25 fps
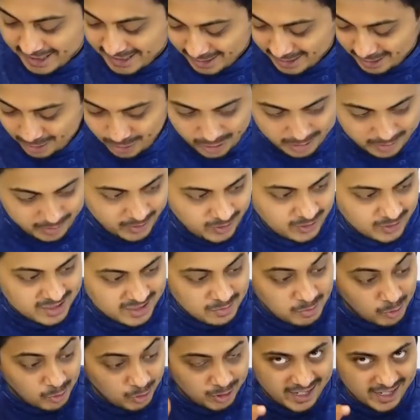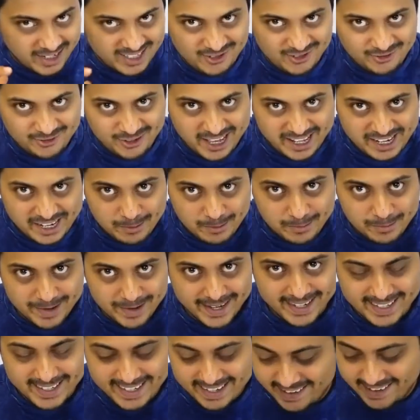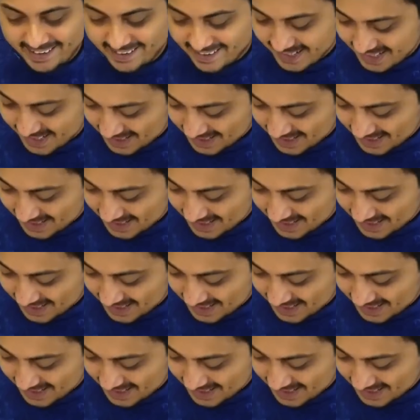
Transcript: a lot because the motor is very big here.